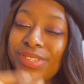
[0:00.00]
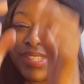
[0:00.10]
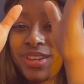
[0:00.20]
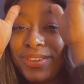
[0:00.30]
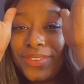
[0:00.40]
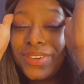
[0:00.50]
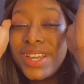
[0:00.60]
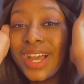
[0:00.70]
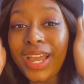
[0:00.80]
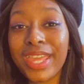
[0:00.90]
So
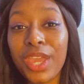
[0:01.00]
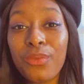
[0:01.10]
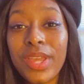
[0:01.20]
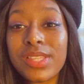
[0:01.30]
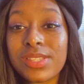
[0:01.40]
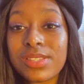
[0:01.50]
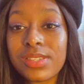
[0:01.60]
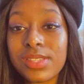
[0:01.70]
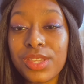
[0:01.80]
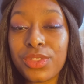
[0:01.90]
I can't wait to
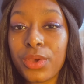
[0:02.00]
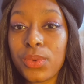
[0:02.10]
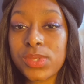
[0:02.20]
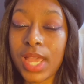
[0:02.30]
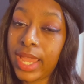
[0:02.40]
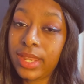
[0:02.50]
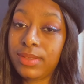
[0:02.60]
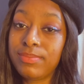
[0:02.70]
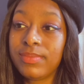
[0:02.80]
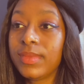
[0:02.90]
see those. I
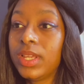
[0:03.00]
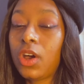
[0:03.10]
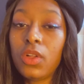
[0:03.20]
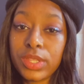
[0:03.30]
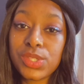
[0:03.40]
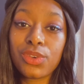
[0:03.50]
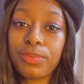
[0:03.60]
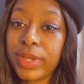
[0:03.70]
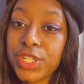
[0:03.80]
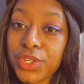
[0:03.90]
only saw a
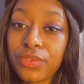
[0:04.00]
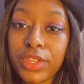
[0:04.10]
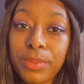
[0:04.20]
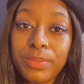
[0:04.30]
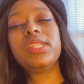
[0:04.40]
picture of them.